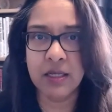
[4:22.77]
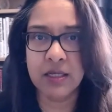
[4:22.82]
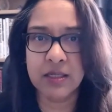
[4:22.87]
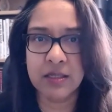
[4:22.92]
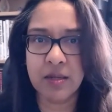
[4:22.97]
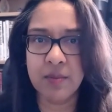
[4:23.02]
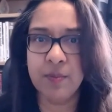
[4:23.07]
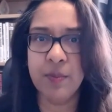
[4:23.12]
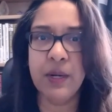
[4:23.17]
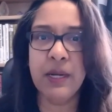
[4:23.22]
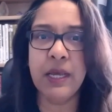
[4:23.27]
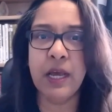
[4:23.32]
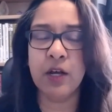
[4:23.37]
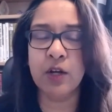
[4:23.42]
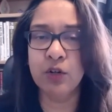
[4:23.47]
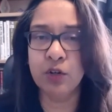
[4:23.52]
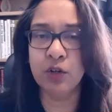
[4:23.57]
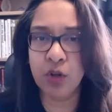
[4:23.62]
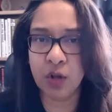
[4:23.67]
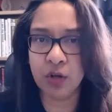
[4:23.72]
simply
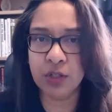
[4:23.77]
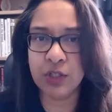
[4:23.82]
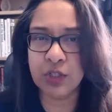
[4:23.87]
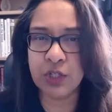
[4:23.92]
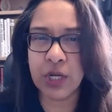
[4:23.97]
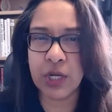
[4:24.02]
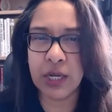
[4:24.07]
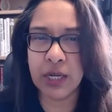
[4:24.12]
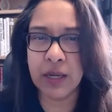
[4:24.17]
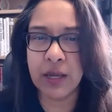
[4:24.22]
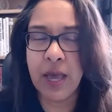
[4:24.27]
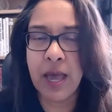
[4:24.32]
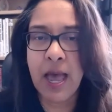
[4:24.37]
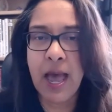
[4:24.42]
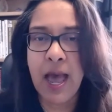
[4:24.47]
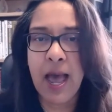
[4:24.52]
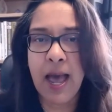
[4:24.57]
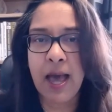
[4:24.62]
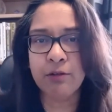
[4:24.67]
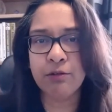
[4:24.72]
acknowledging
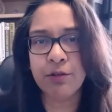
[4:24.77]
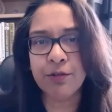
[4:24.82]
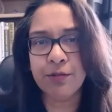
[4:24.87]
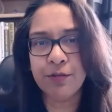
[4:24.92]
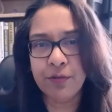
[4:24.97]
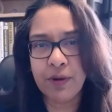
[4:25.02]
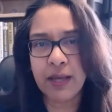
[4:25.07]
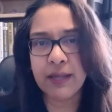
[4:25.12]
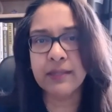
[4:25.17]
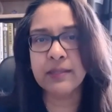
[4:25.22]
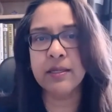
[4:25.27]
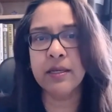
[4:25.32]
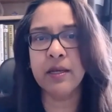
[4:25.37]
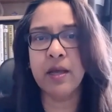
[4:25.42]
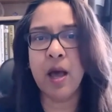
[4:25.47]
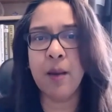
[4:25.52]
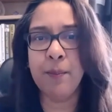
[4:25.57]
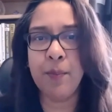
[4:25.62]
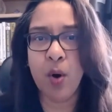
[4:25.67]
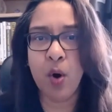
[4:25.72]
and reflecting
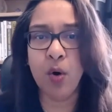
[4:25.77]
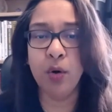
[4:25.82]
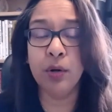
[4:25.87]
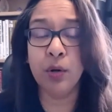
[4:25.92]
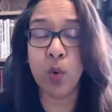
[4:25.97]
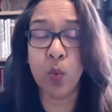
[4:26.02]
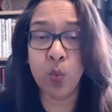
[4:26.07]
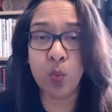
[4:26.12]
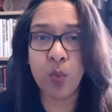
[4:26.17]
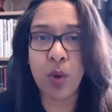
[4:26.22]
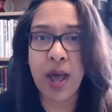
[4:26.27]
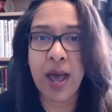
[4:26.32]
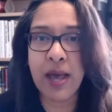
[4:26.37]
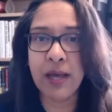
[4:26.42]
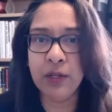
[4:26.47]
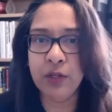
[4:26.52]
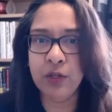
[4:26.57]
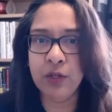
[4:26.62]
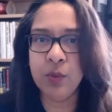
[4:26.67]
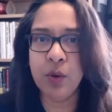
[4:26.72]
upon where
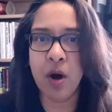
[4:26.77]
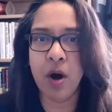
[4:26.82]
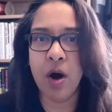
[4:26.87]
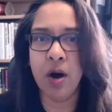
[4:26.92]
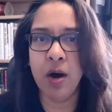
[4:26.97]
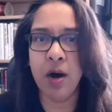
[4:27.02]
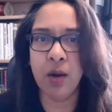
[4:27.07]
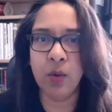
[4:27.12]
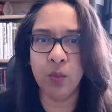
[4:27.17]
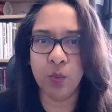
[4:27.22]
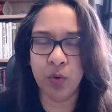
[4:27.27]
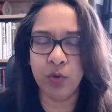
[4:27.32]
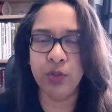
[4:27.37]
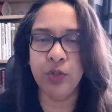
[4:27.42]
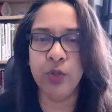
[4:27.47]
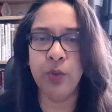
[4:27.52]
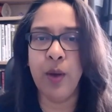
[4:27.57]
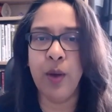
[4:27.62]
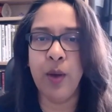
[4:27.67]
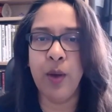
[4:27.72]
you are and what
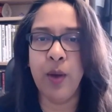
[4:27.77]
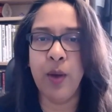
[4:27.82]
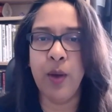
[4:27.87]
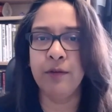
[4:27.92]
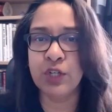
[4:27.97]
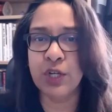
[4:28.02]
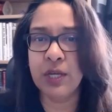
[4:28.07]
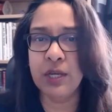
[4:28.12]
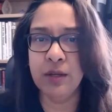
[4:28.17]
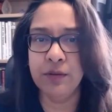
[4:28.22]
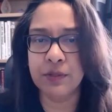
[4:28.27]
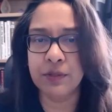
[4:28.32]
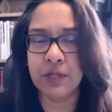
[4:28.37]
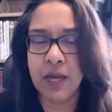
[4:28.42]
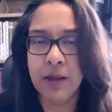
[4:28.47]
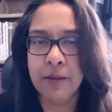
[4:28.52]
you have achieved.